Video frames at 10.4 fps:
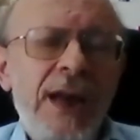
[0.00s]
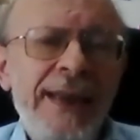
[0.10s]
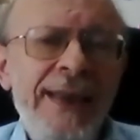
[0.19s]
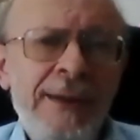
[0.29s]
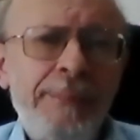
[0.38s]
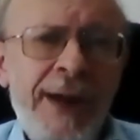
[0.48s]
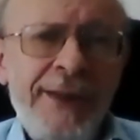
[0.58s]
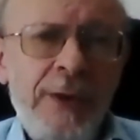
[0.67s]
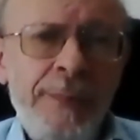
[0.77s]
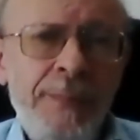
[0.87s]
here, by
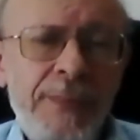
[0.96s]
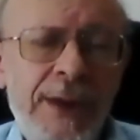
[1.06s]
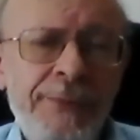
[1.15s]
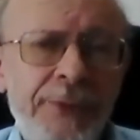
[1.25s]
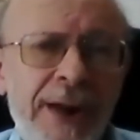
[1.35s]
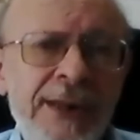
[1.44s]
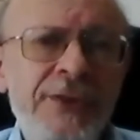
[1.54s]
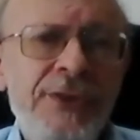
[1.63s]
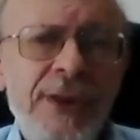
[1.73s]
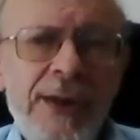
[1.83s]
Yom, a
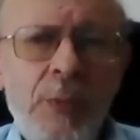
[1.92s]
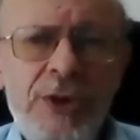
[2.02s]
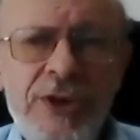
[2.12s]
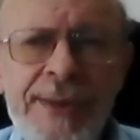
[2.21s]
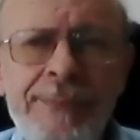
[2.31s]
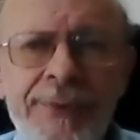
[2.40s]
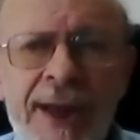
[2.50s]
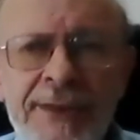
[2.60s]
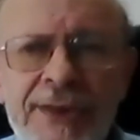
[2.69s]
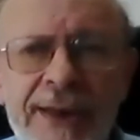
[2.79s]
phrase which is
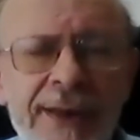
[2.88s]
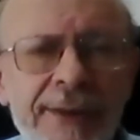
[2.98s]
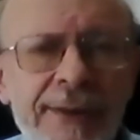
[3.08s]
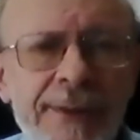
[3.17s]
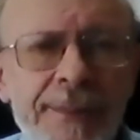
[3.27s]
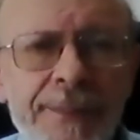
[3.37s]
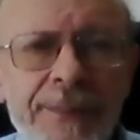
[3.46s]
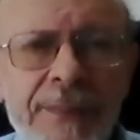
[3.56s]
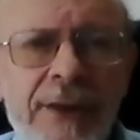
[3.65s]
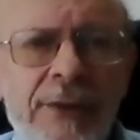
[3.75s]
emphatic.
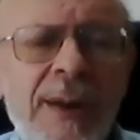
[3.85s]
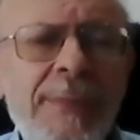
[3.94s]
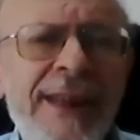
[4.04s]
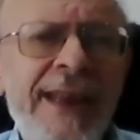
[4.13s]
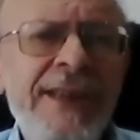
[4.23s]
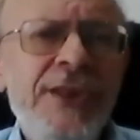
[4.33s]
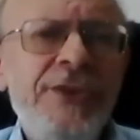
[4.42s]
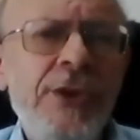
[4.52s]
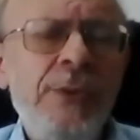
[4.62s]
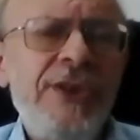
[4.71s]
Rabbi Eliezer
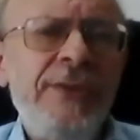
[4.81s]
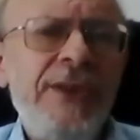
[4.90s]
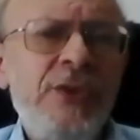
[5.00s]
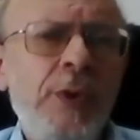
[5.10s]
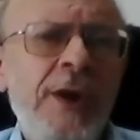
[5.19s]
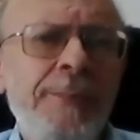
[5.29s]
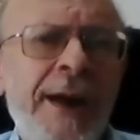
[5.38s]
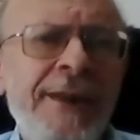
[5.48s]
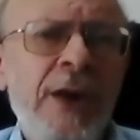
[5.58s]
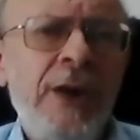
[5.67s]
is using this word
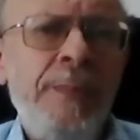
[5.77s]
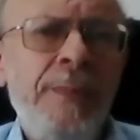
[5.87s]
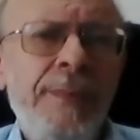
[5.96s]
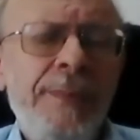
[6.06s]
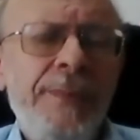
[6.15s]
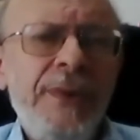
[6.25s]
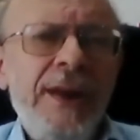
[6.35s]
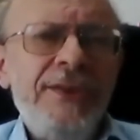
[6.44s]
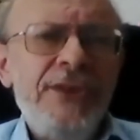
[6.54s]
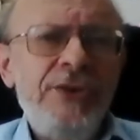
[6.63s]
by Yom
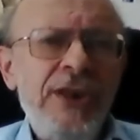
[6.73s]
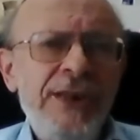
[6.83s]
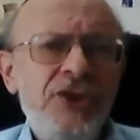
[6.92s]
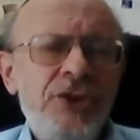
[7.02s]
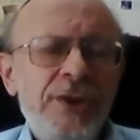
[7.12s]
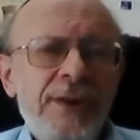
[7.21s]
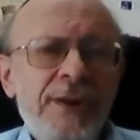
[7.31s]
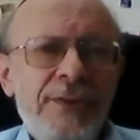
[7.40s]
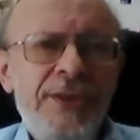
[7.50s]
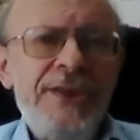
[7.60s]
to teach
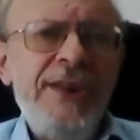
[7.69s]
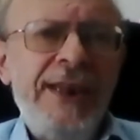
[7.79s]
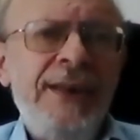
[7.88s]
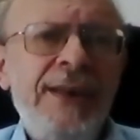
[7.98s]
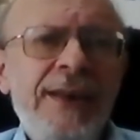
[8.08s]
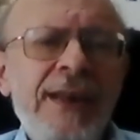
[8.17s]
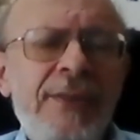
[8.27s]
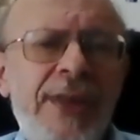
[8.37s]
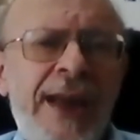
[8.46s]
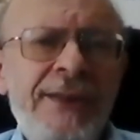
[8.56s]
the din
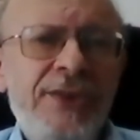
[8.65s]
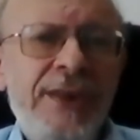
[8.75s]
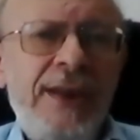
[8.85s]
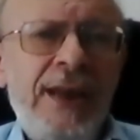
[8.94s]
that